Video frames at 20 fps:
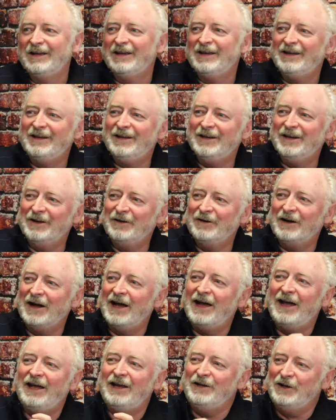you know,
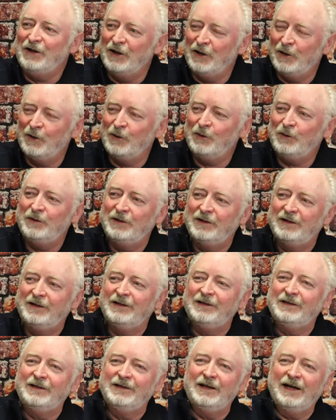I had no yeah.
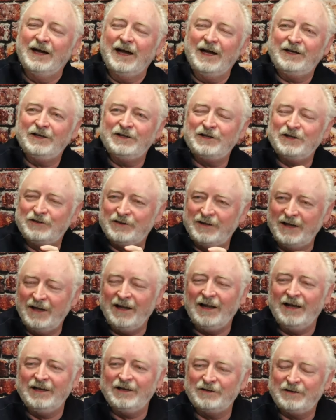I could just
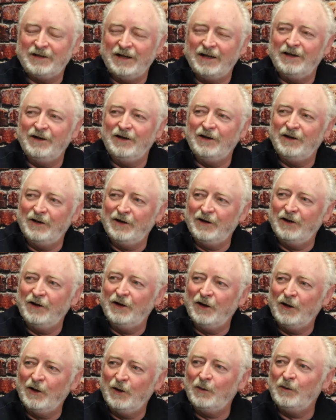tell I just had
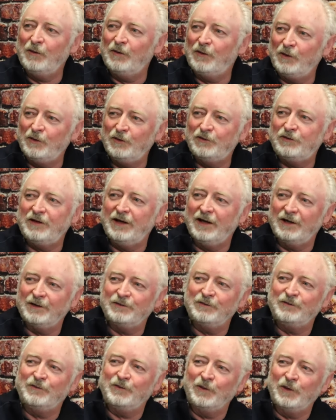no
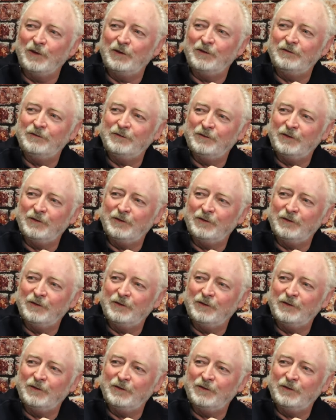enthusiasm for it.